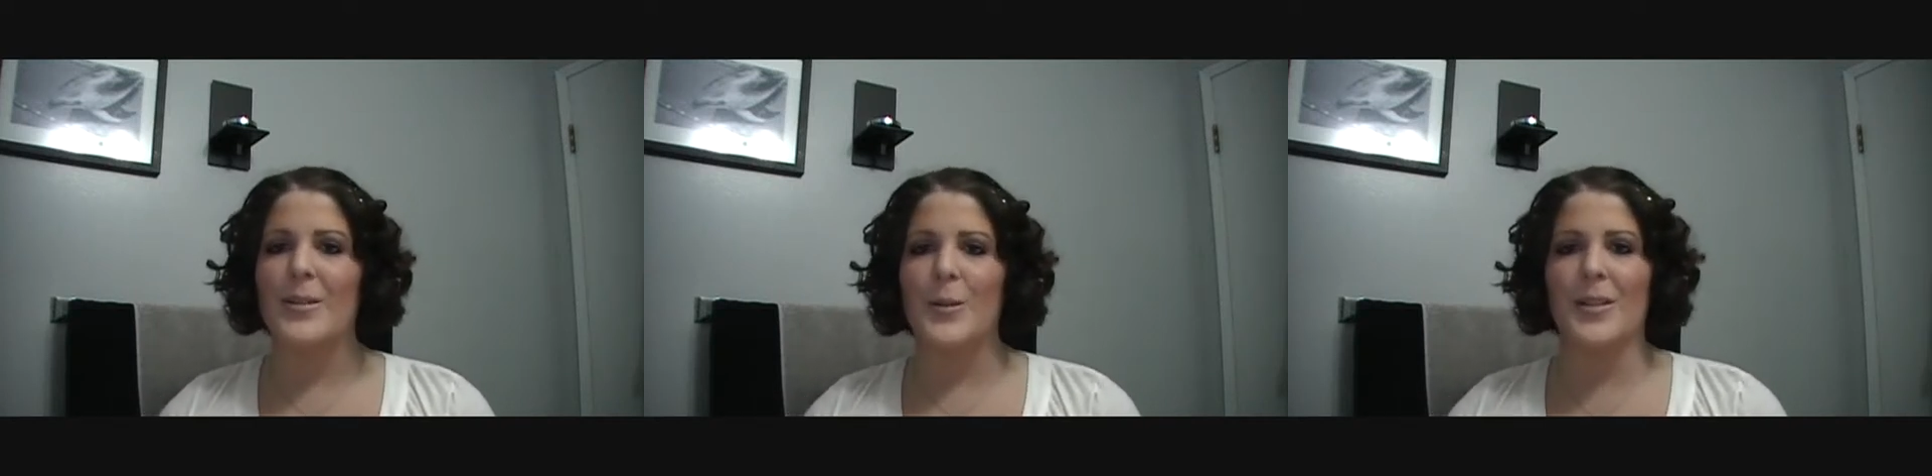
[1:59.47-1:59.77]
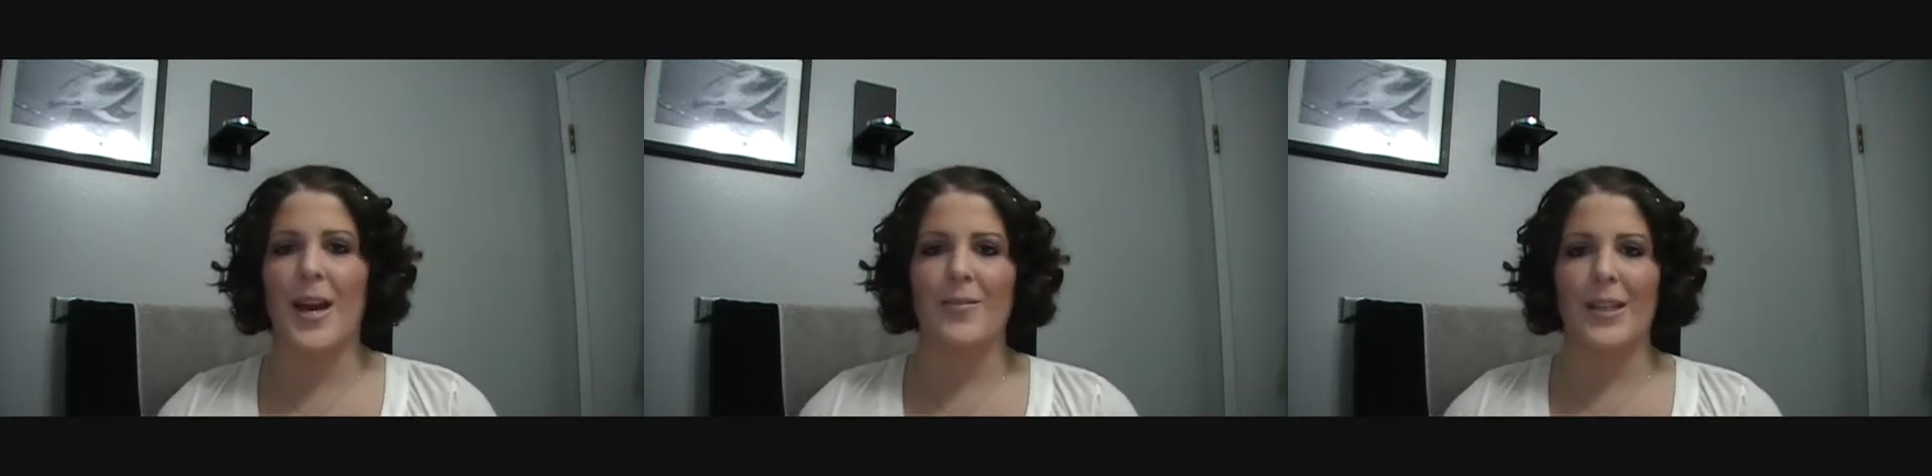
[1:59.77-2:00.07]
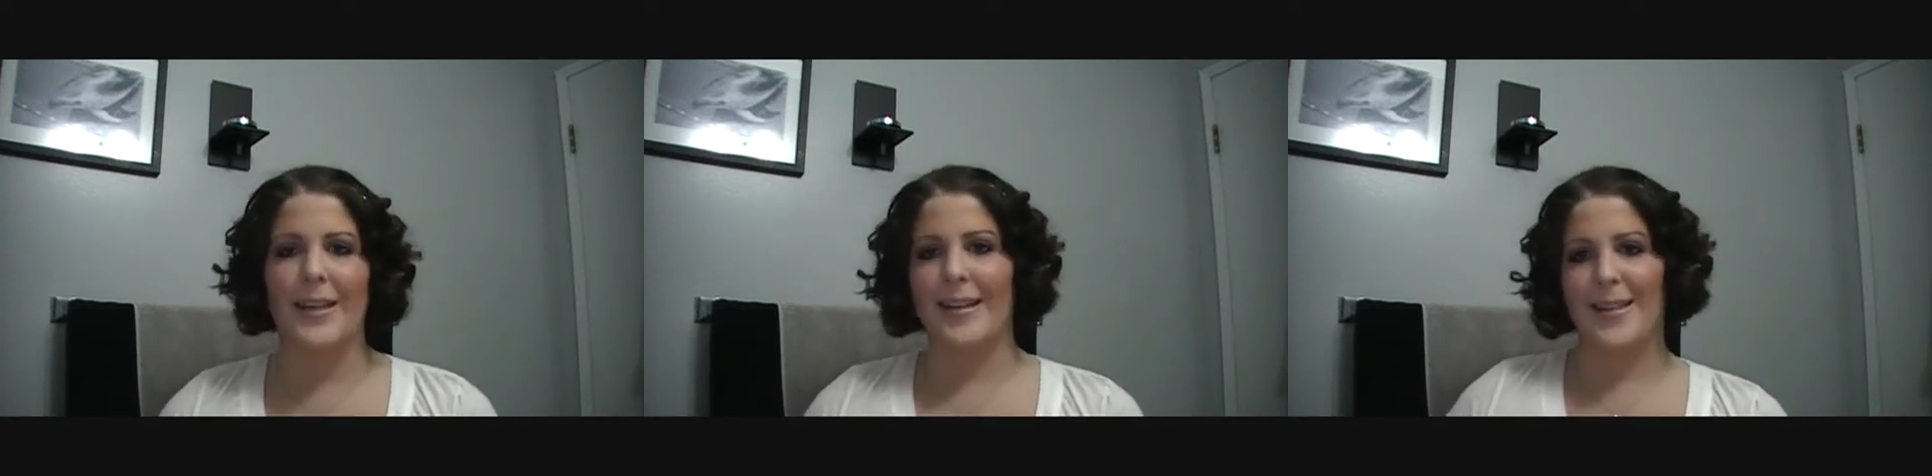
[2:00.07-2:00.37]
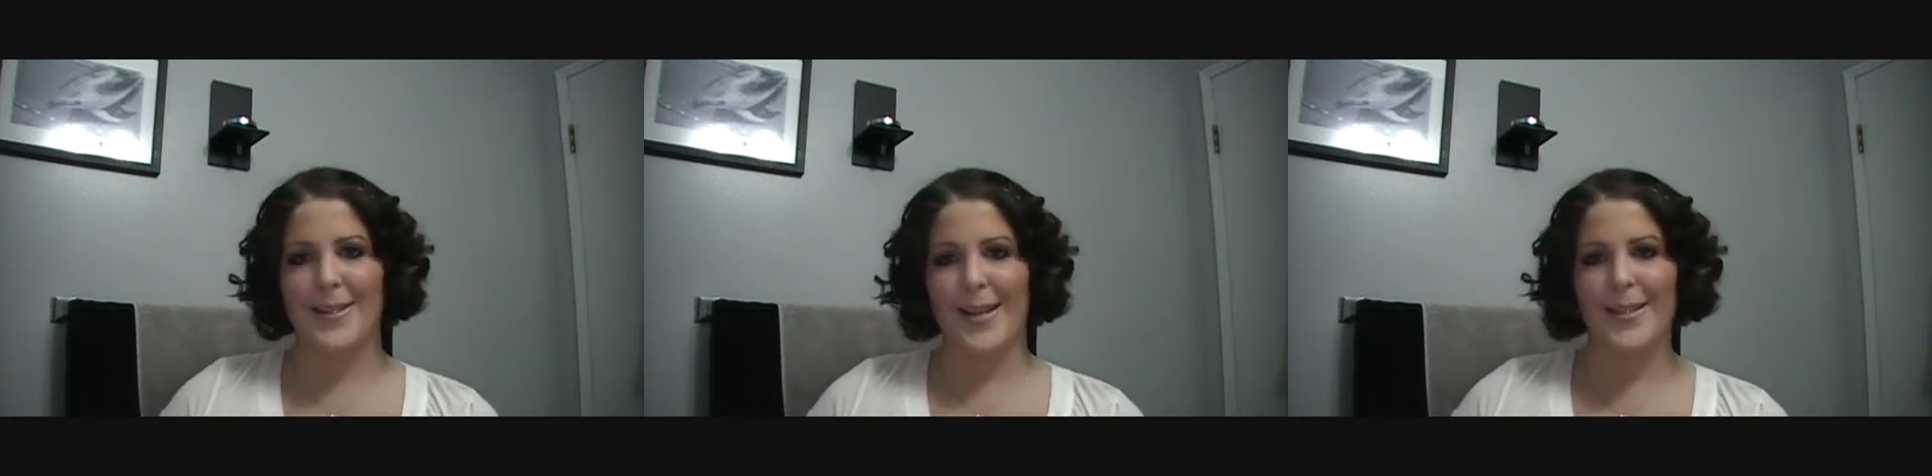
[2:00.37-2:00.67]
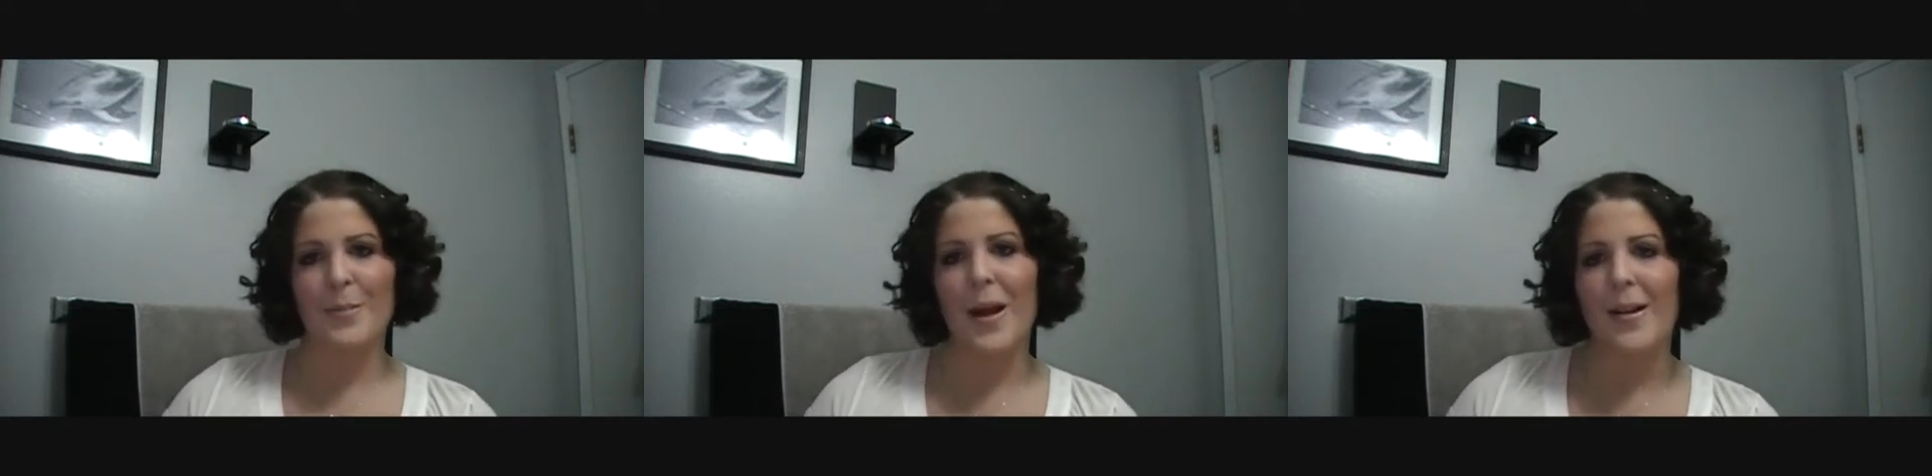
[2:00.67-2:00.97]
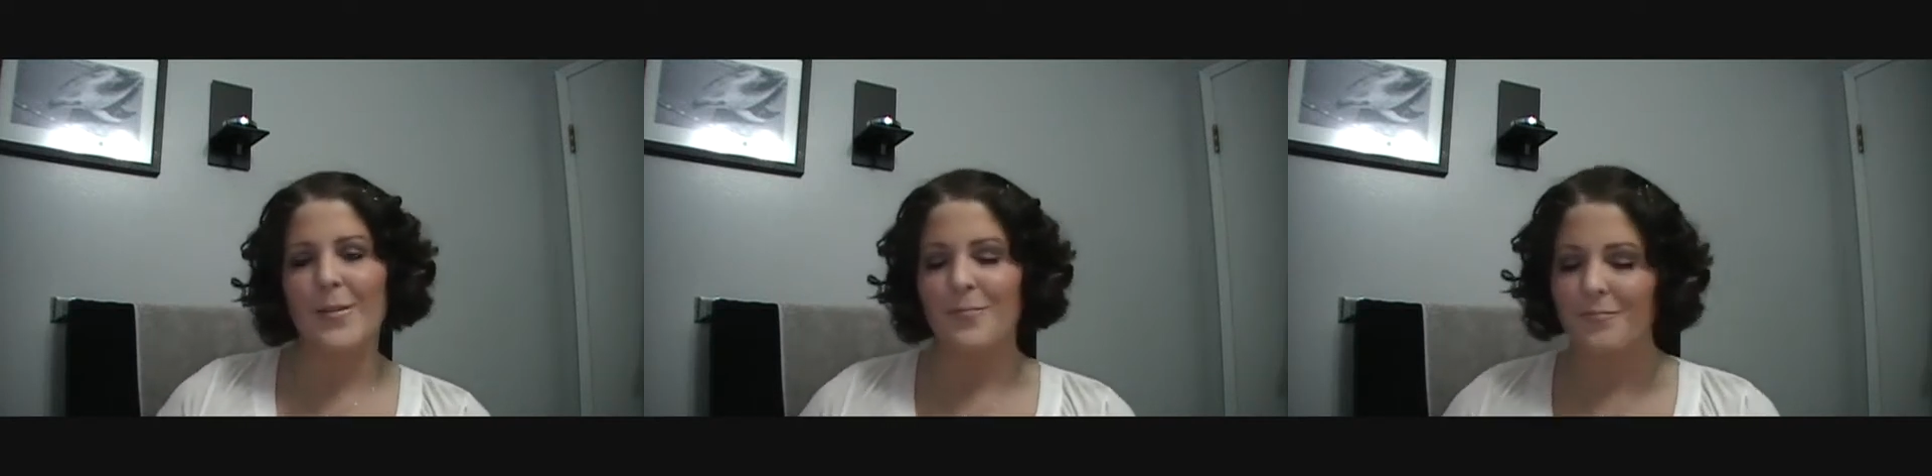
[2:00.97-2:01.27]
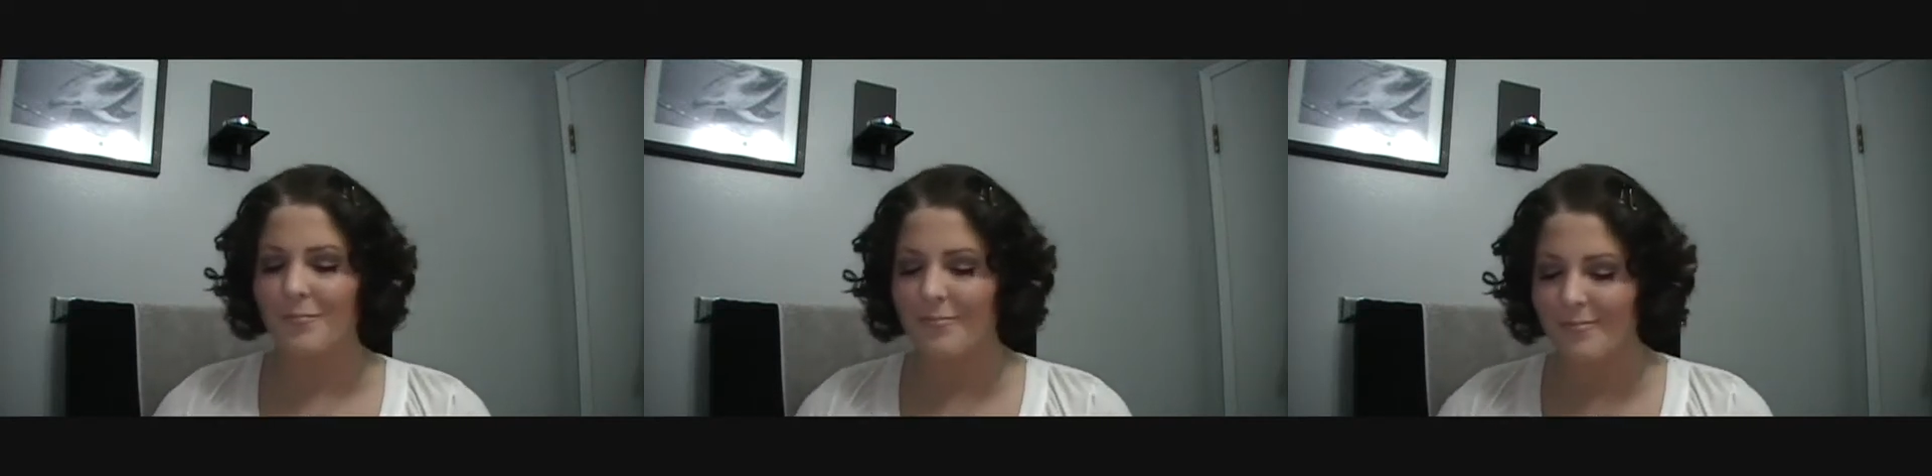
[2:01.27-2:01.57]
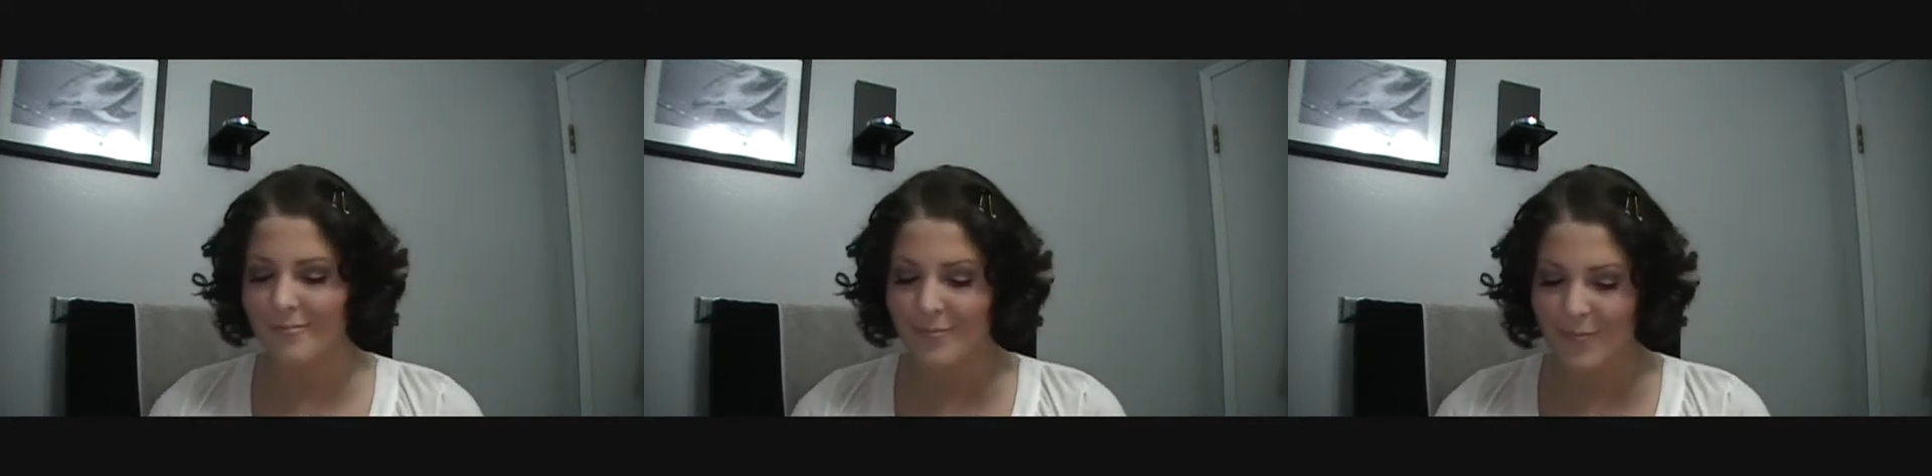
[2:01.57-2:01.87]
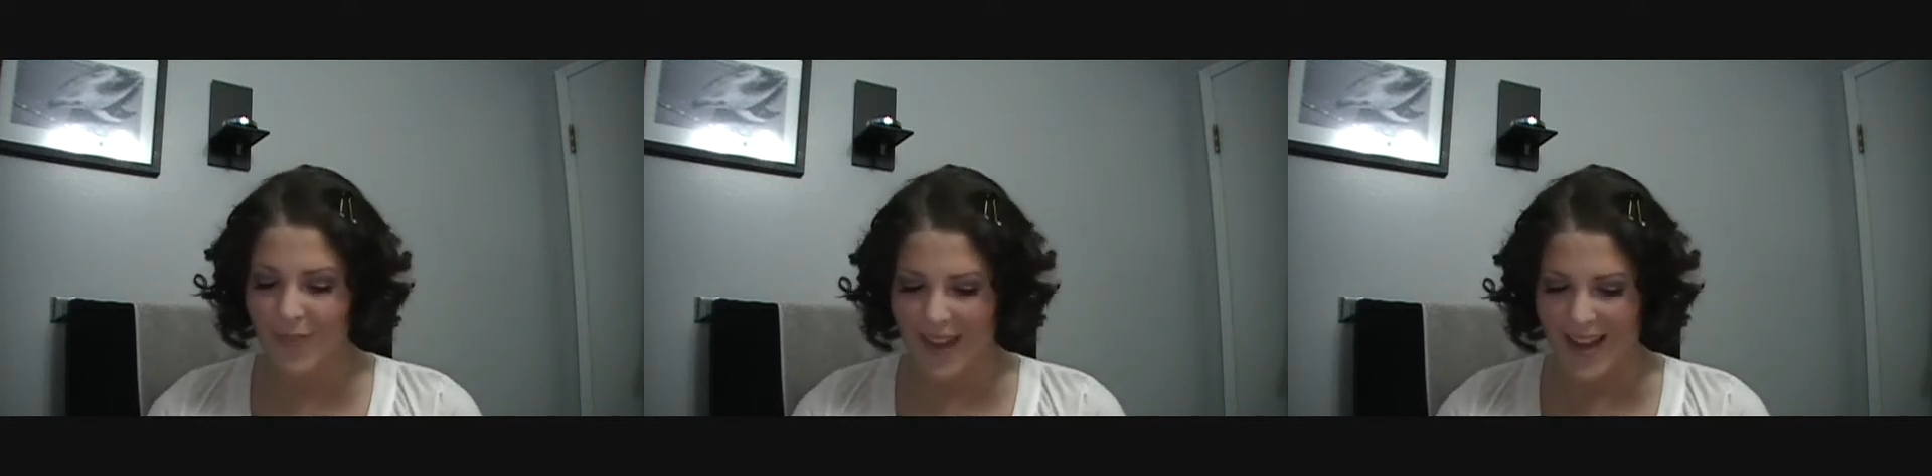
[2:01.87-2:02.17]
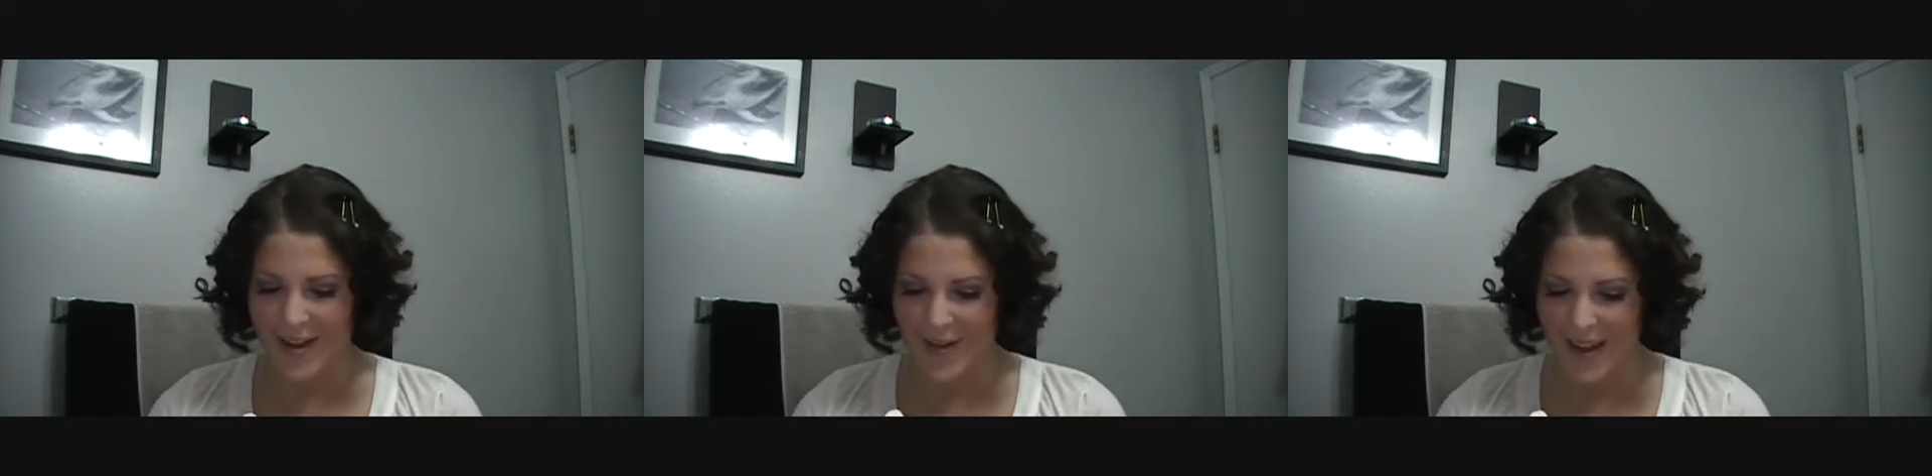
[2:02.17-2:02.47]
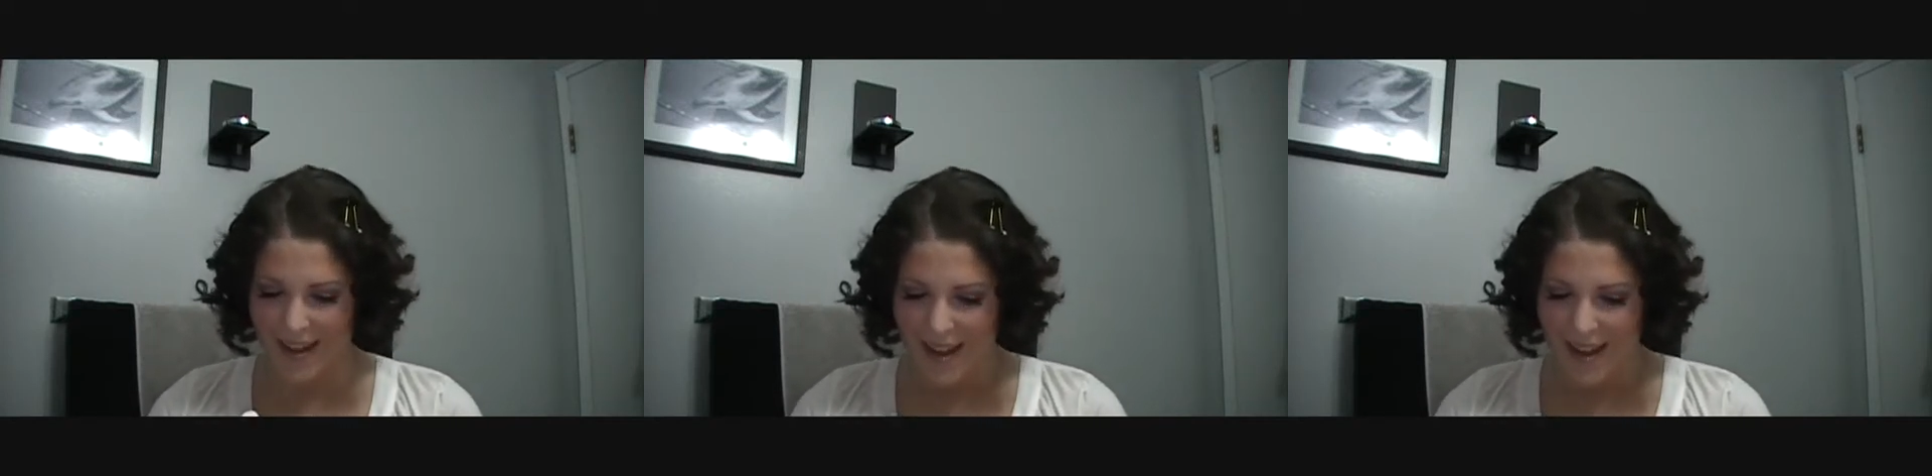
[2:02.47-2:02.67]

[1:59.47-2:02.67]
so it's kind of like an inside smile. Anyway,